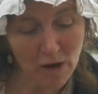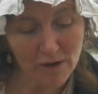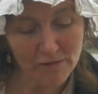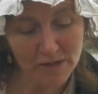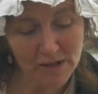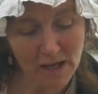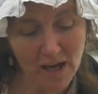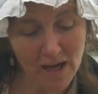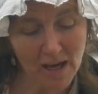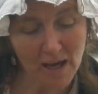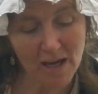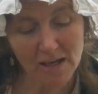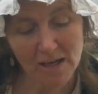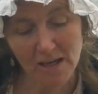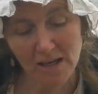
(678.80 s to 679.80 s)
off the
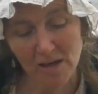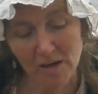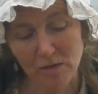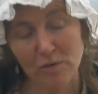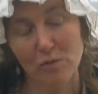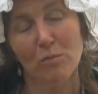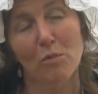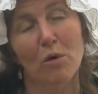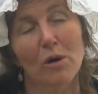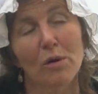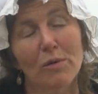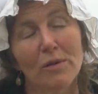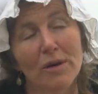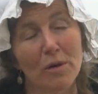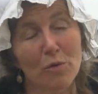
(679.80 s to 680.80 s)
cayenne and I go more
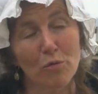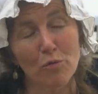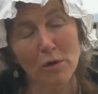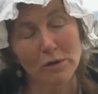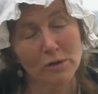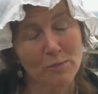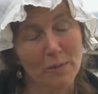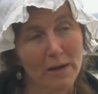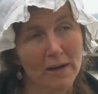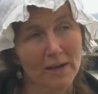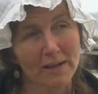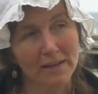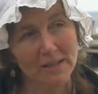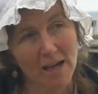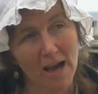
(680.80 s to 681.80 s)
with a
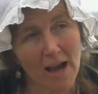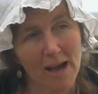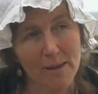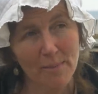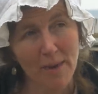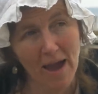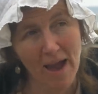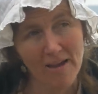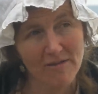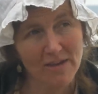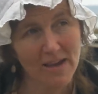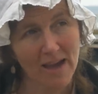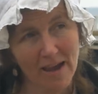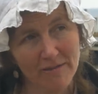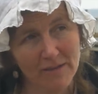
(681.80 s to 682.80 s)
rosemary, thyme,
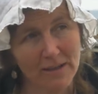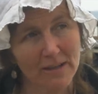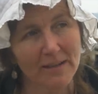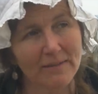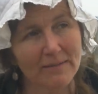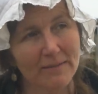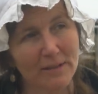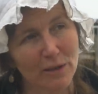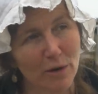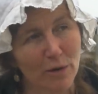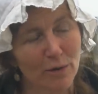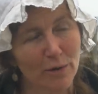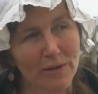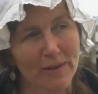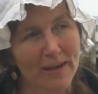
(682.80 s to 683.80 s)
heavy, heavy, you know,
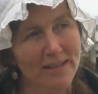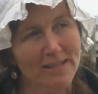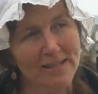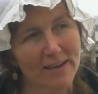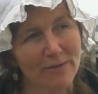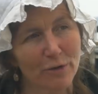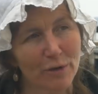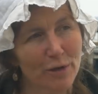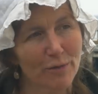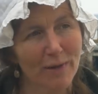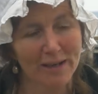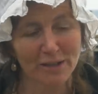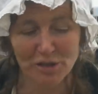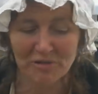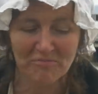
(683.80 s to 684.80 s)
right. in that savory
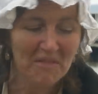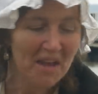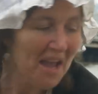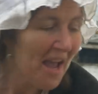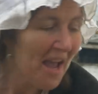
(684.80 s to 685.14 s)
direction.